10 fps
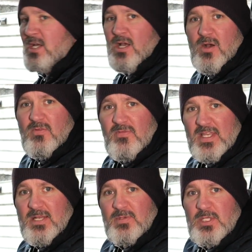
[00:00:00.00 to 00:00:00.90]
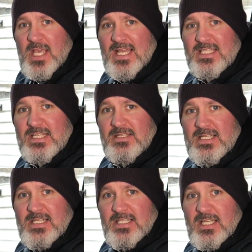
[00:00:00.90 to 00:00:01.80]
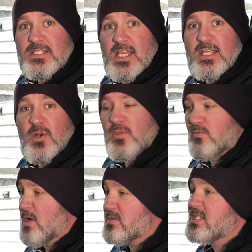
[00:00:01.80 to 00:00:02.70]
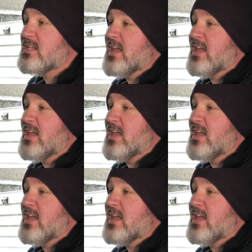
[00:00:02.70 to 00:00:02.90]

of a VW Caddy. Let's take it on the road and see if